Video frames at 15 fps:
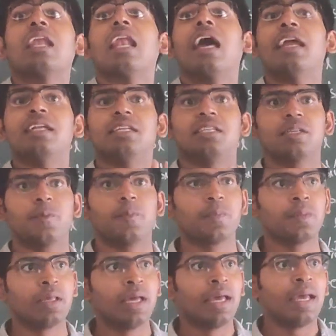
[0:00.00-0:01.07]
the light.
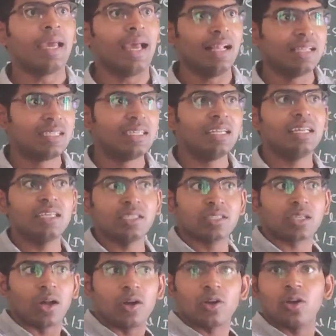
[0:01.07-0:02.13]
LCD
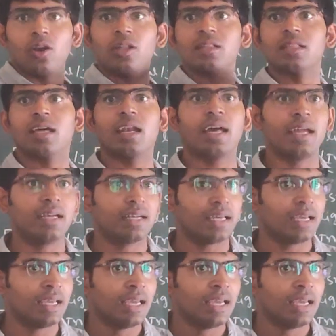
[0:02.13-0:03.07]
is controlling the light.